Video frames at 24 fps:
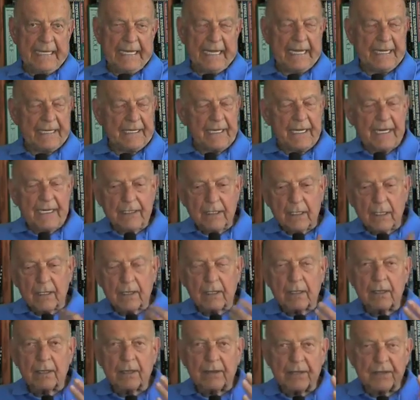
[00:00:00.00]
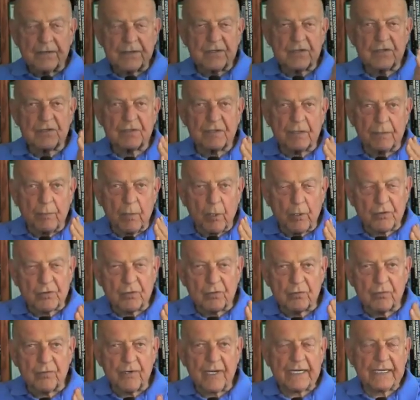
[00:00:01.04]
And yet, this is the
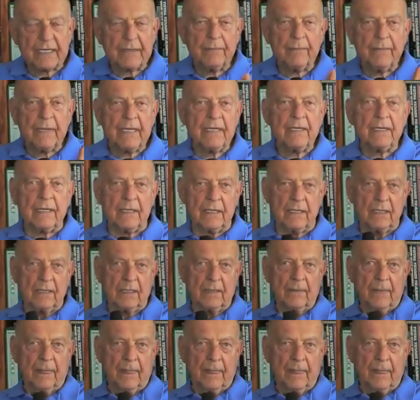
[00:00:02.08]
most recommended